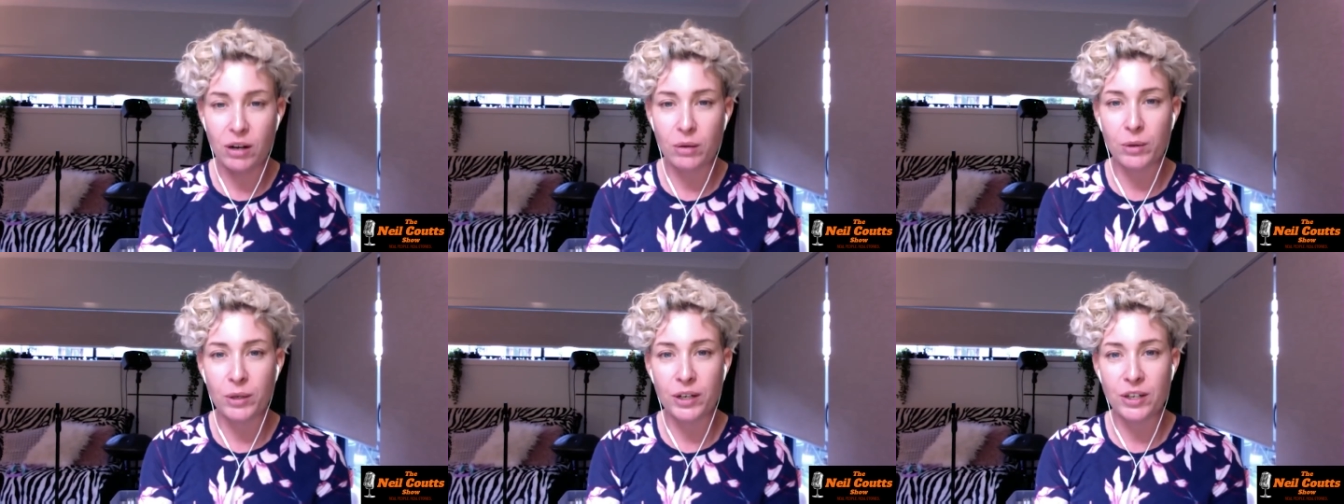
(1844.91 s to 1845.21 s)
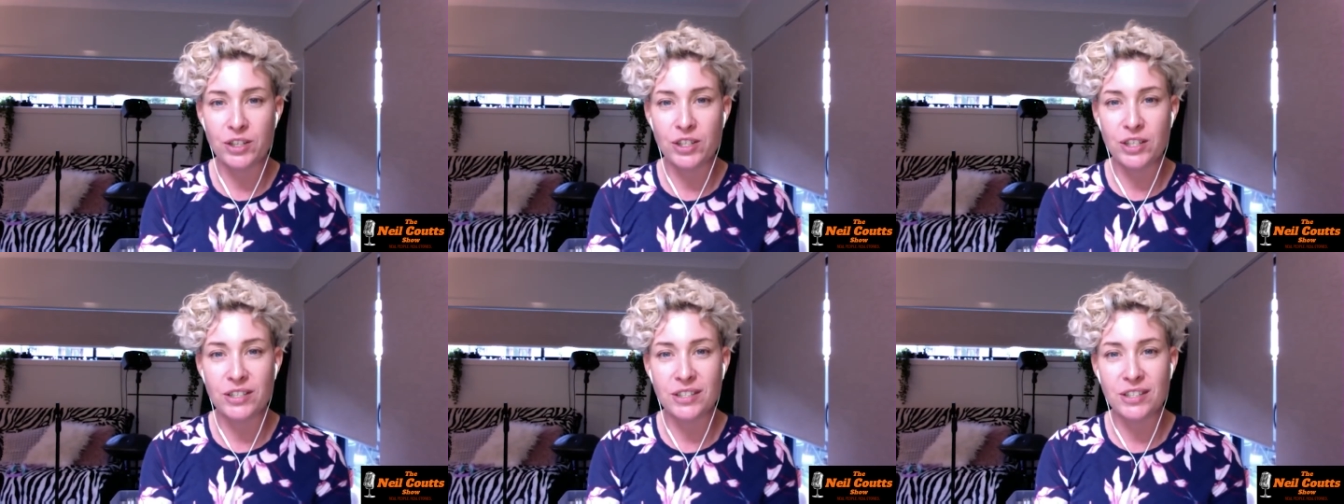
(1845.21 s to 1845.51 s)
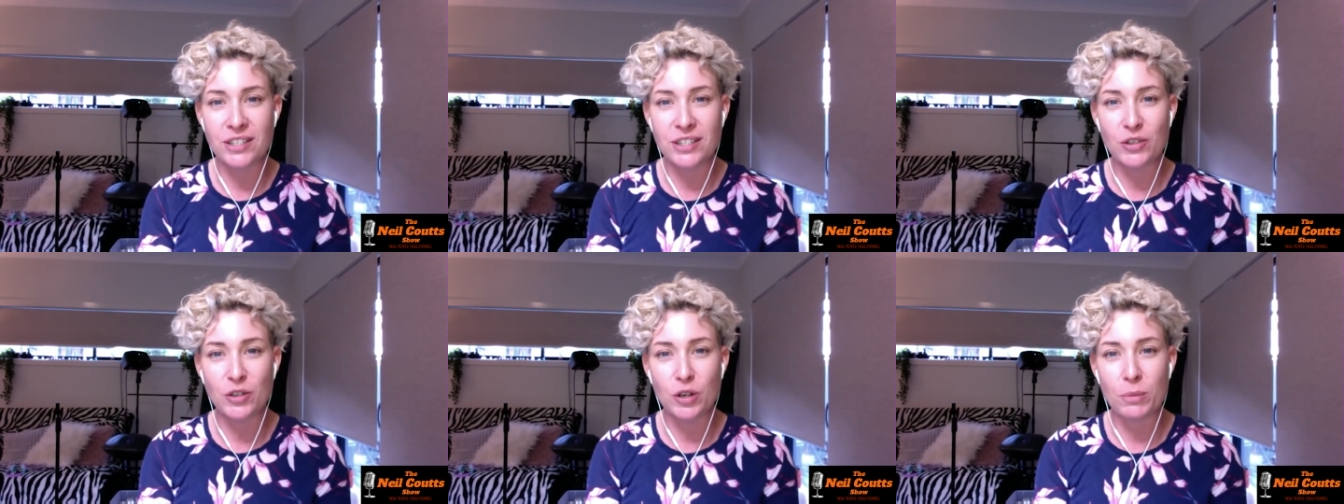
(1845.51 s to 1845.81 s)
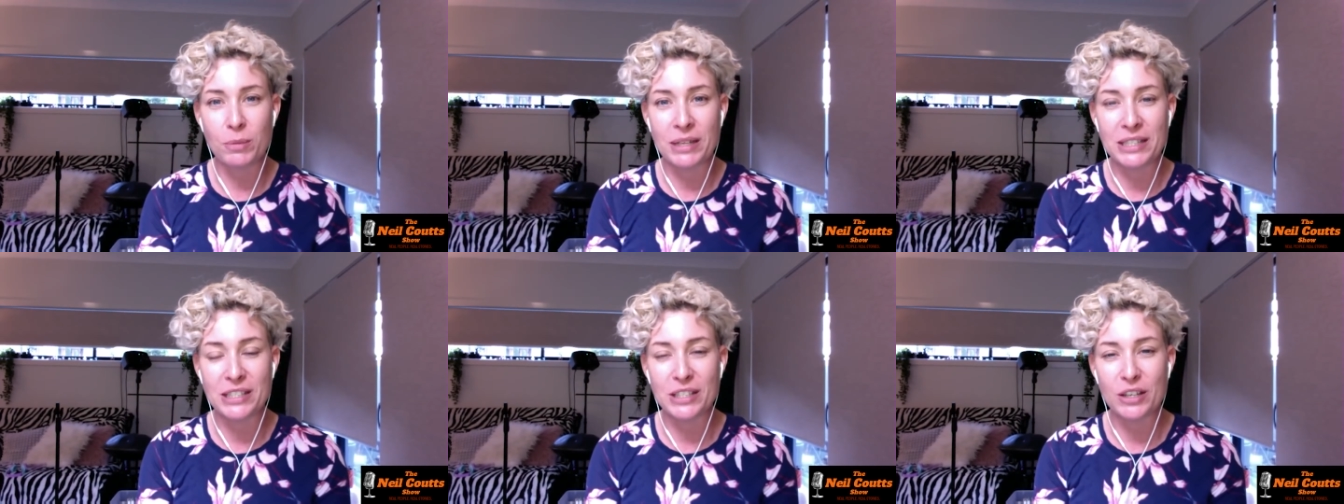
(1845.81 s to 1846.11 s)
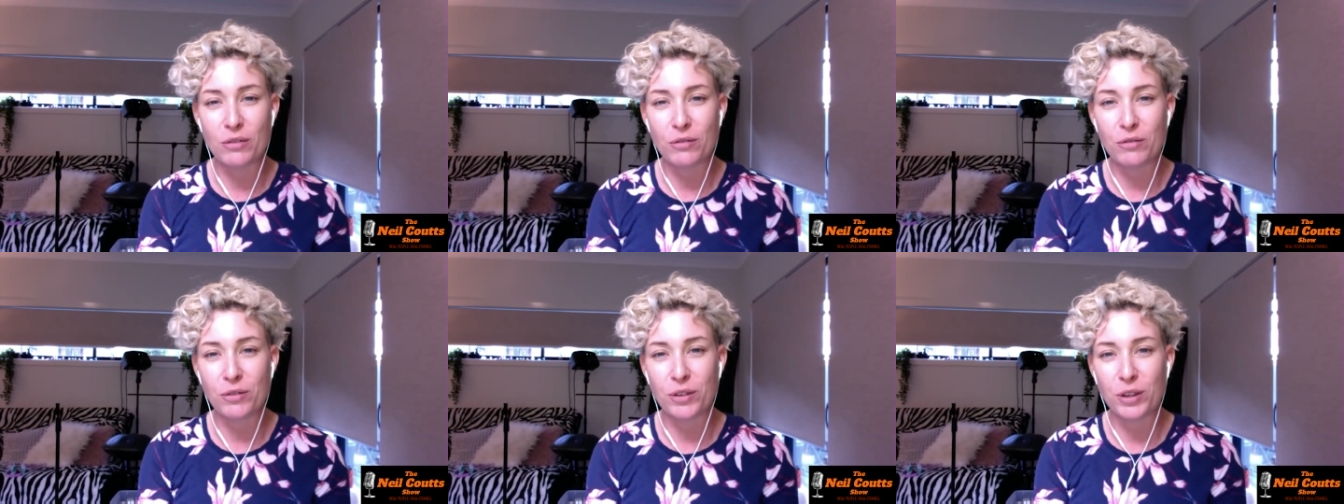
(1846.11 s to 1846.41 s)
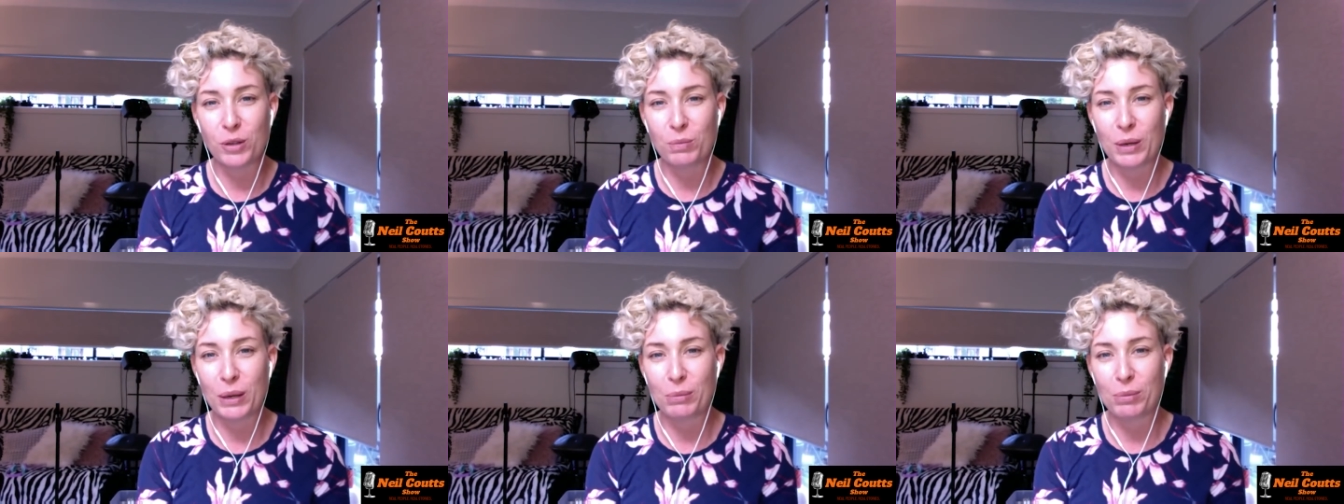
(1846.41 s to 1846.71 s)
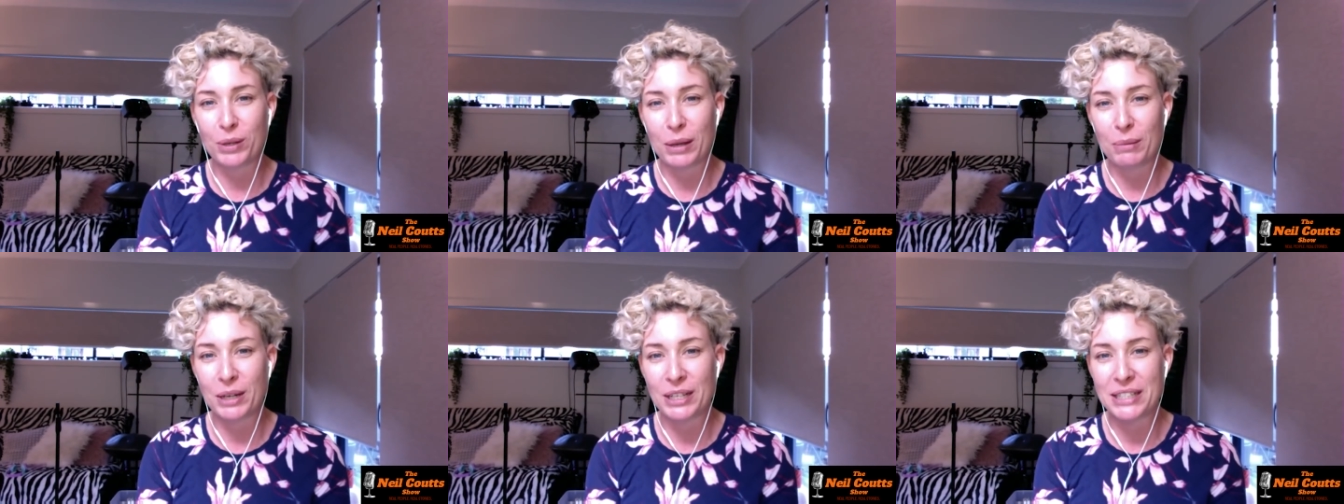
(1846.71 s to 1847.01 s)
I want to just enjoy myself with the
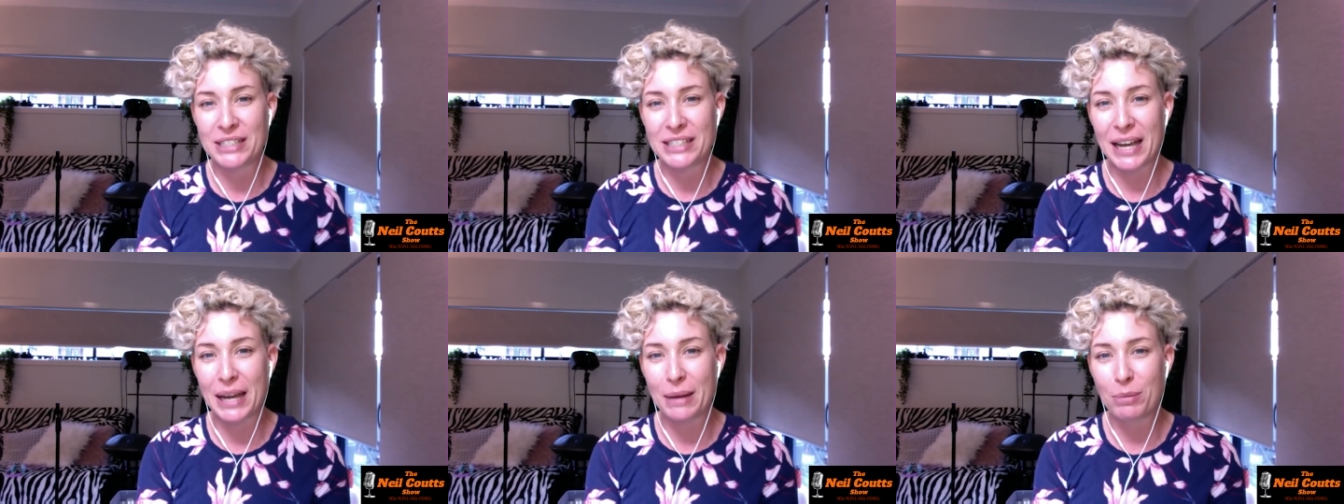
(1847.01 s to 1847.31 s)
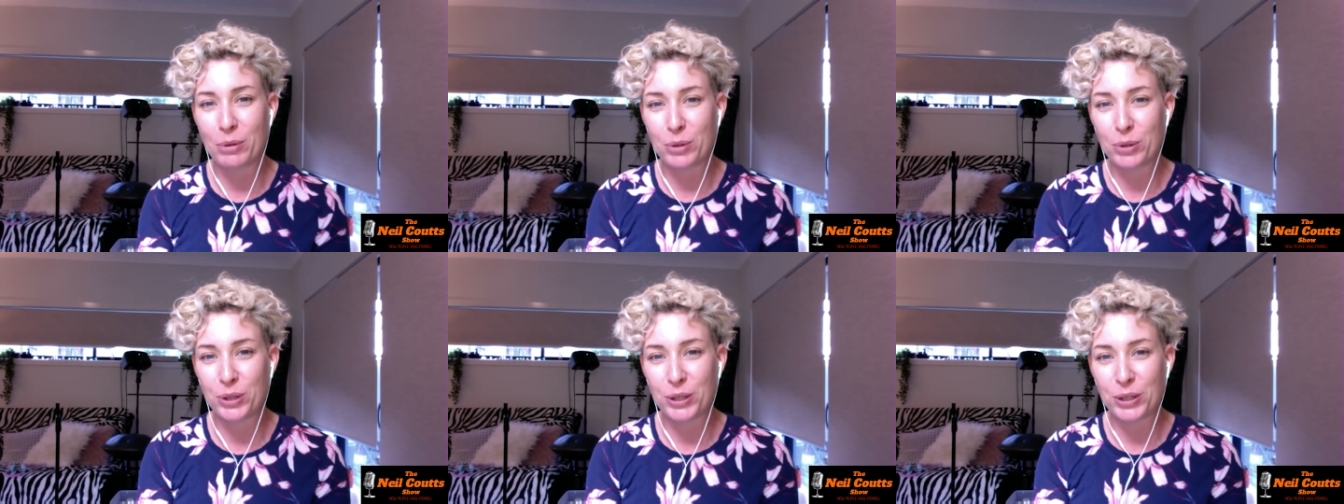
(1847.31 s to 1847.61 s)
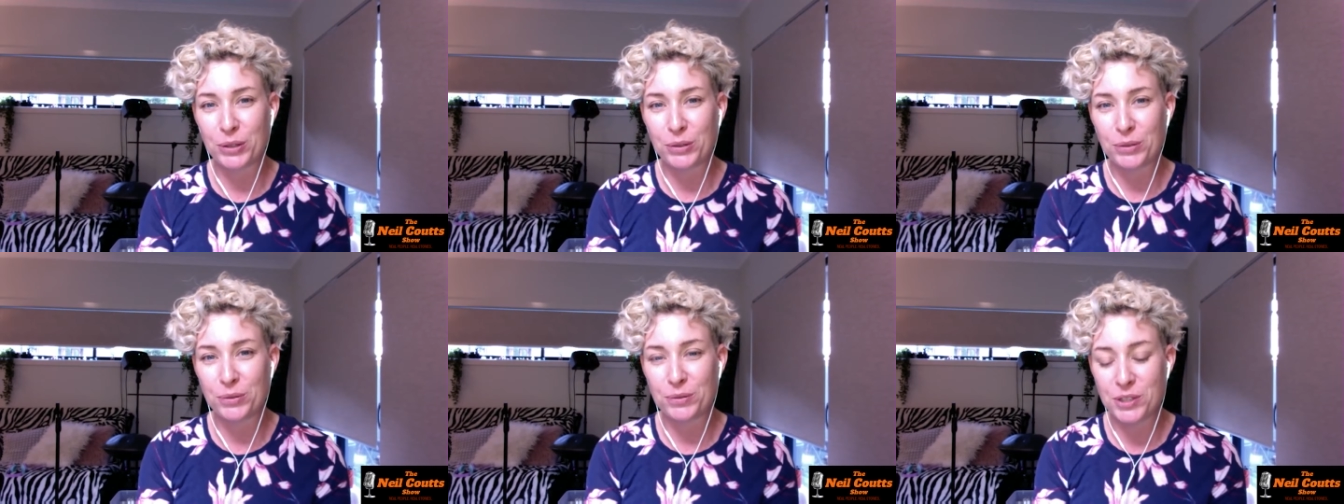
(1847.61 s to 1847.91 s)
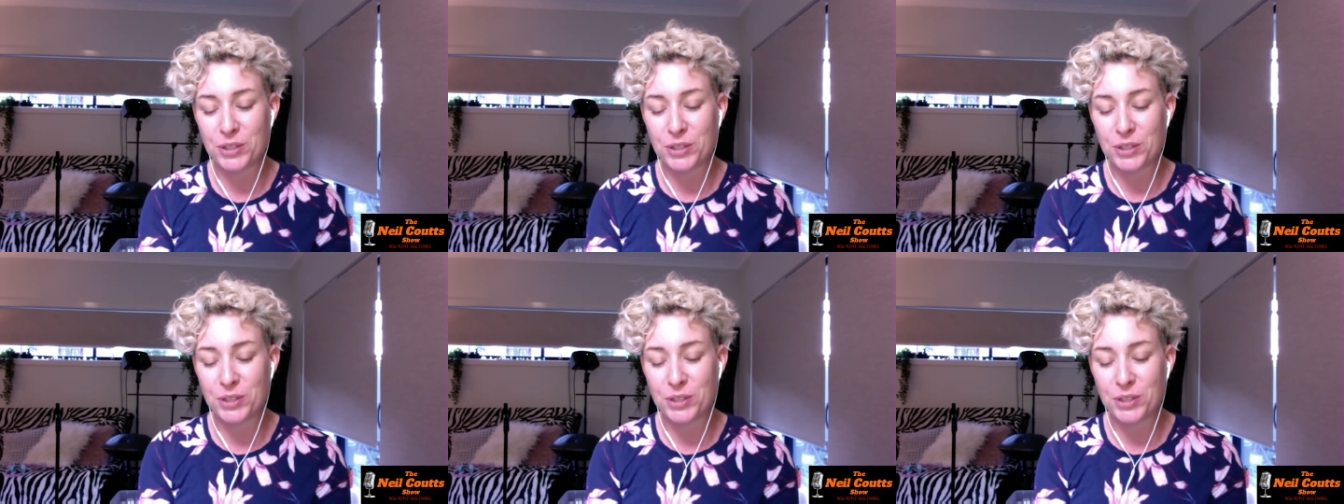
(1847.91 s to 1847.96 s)
people at my table, you know.